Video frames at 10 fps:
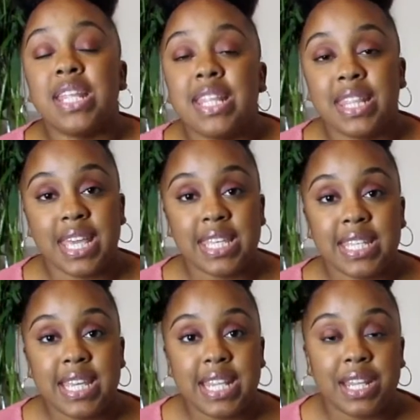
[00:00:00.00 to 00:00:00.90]
of the things
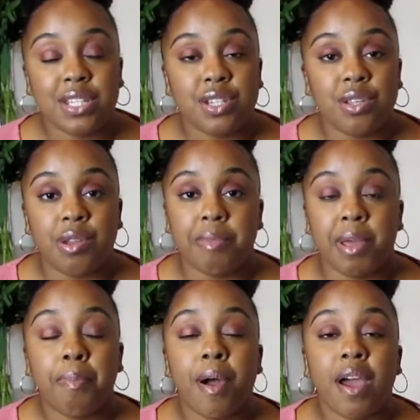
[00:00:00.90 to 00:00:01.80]
he needed to do to be
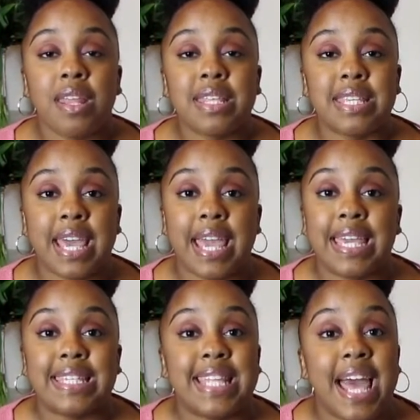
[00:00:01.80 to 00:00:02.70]
a part of this gang
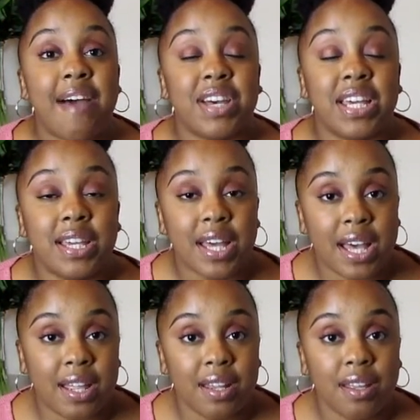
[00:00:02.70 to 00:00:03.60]
is to have a
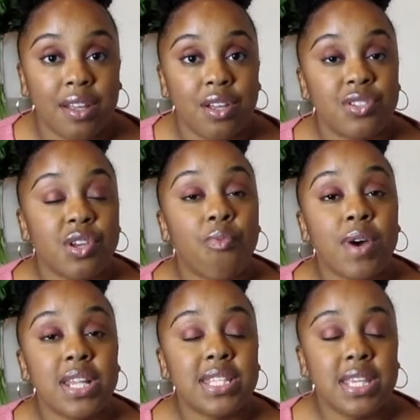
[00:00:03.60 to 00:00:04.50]
gun. So
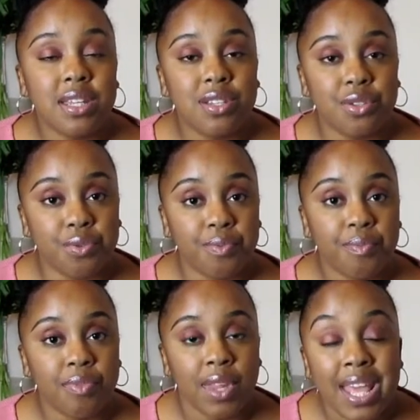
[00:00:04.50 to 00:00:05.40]
what does he do?
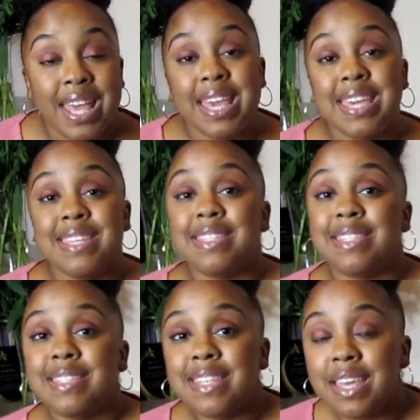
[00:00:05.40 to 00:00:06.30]
He
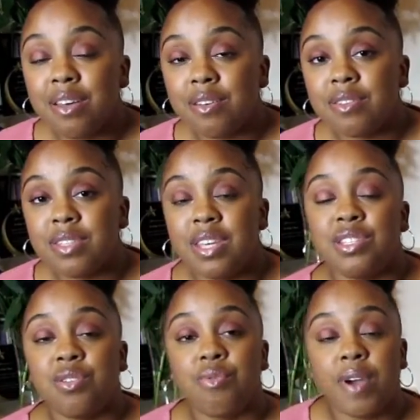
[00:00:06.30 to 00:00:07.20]
steals
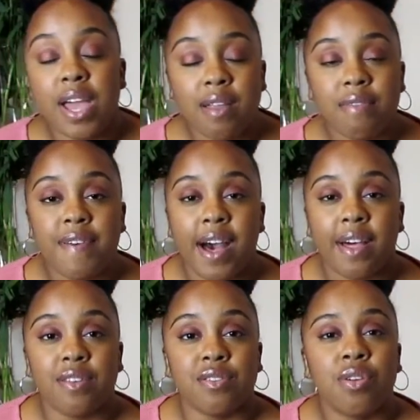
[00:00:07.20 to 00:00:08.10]
his
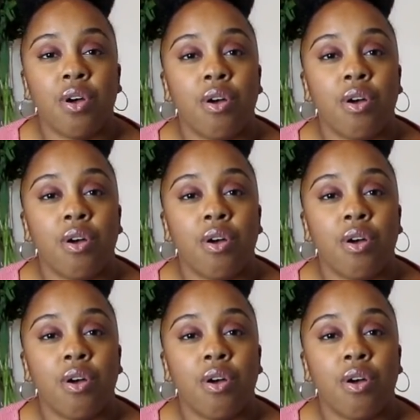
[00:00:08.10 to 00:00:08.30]
grandfather's